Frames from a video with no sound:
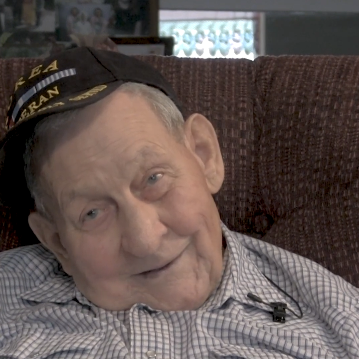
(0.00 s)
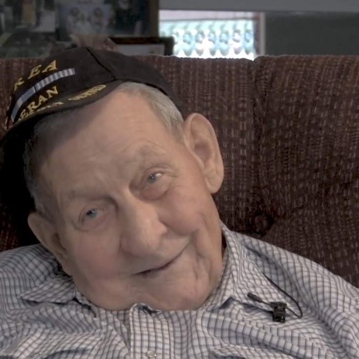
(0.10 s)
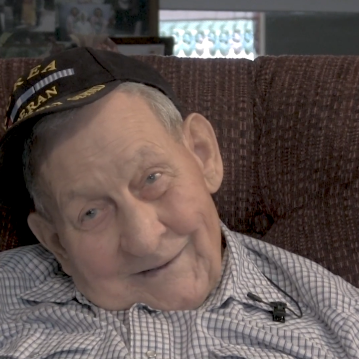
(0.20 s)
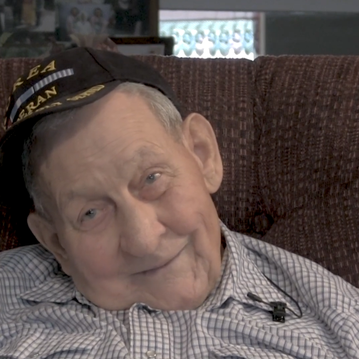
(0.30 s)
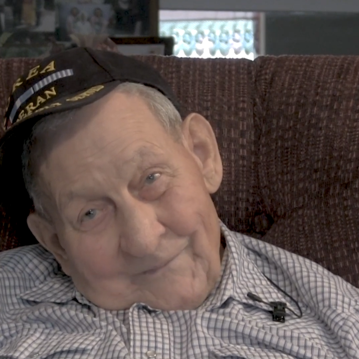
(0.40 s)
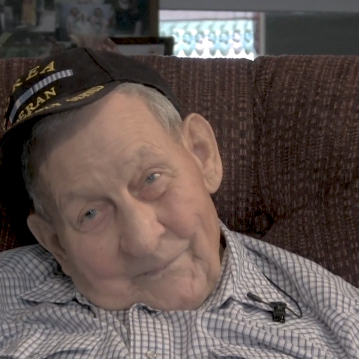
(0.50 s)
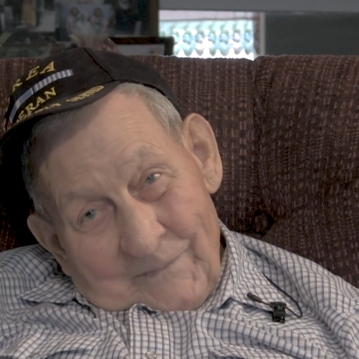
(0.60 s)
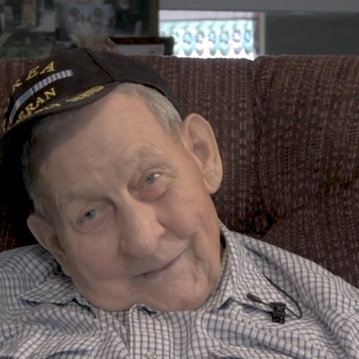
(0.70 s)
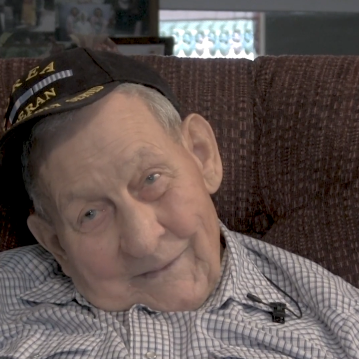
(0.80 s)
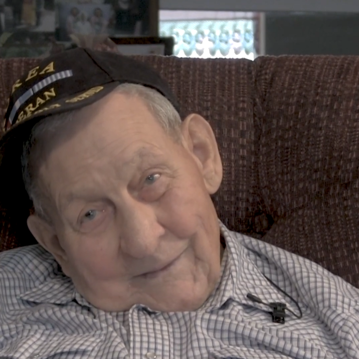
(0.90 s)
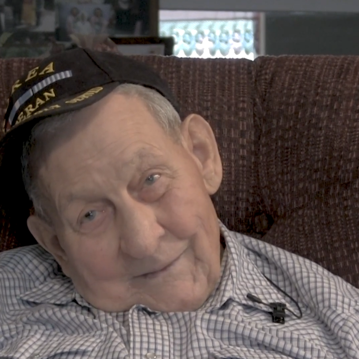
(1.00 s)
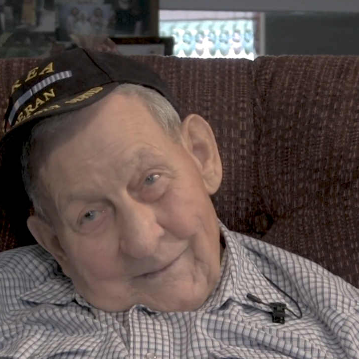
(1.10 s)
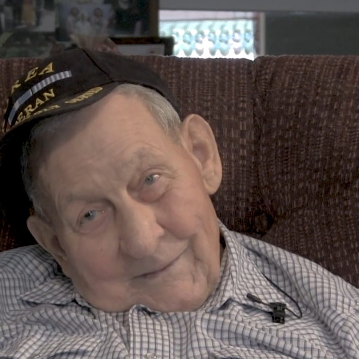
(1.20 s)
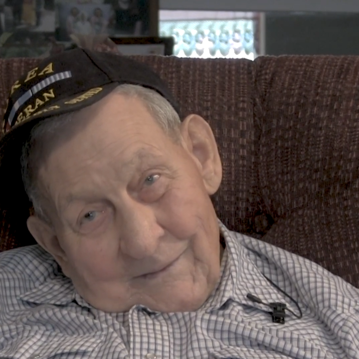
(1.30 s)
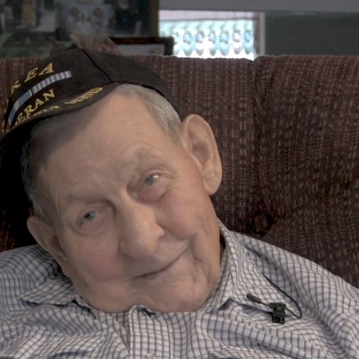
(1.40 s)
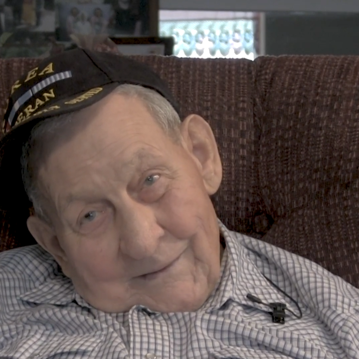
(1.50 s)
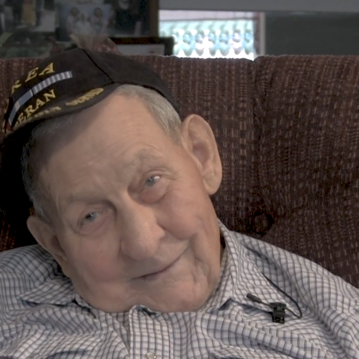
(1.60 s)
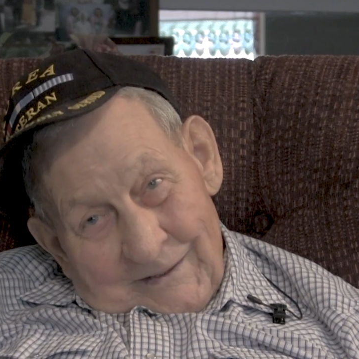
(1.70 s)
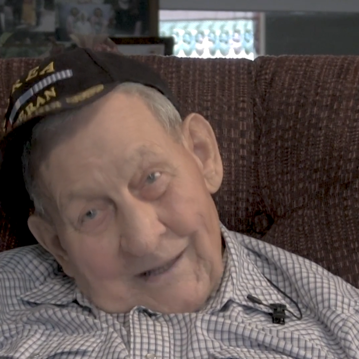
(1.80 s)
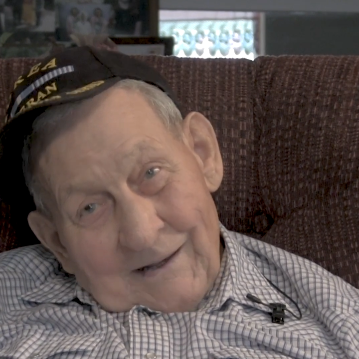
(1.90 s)
And you actually did the little
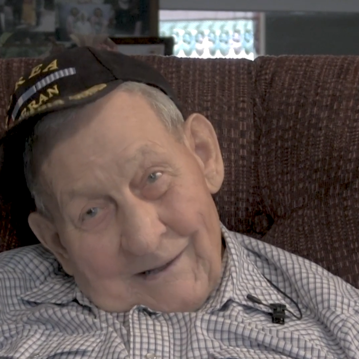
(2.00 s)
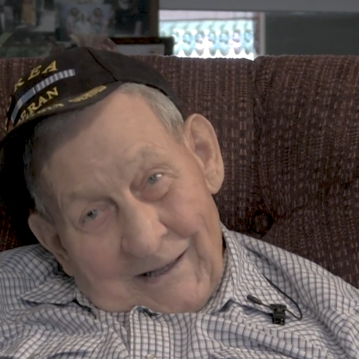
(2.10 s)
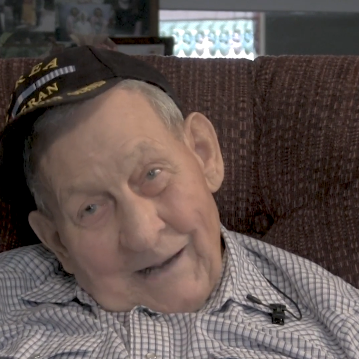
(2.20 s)
clicks?